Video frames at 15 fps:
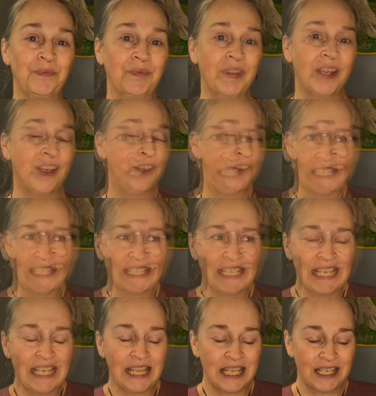And you can
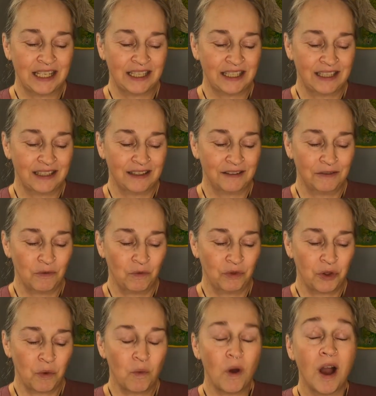see
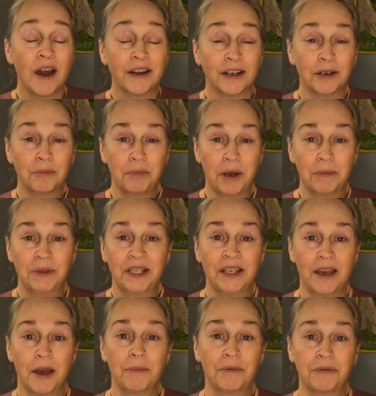the water
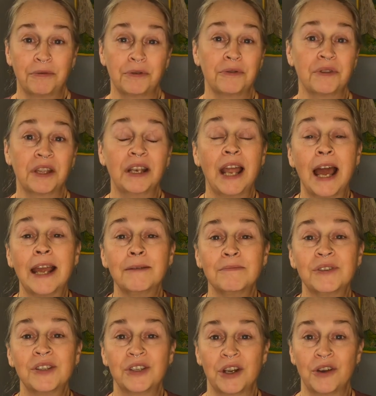bubbling up through the
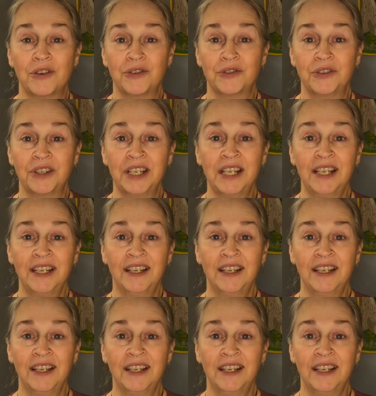limestone